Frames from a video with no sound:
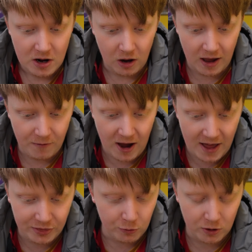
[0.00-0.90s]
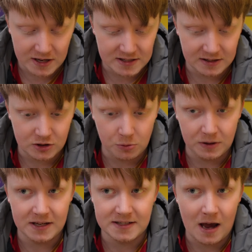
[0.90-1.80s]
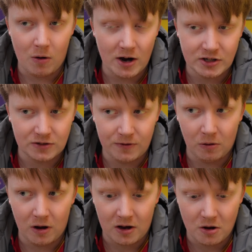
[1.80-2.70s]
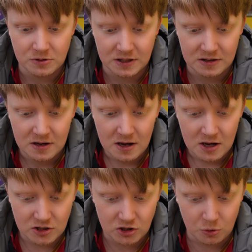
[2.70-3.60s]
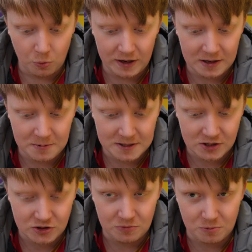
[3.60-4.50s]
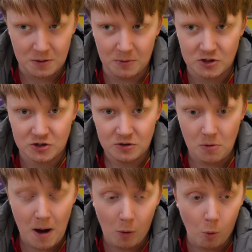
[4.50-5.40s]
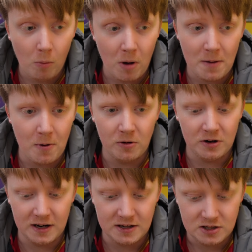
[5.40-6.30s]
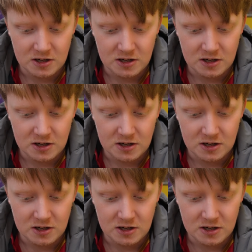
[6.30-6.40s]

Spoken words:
Like, if I had the rookies and 2 of these out, I just felt like I was in such a winning position pretty much no matter what my opponent did.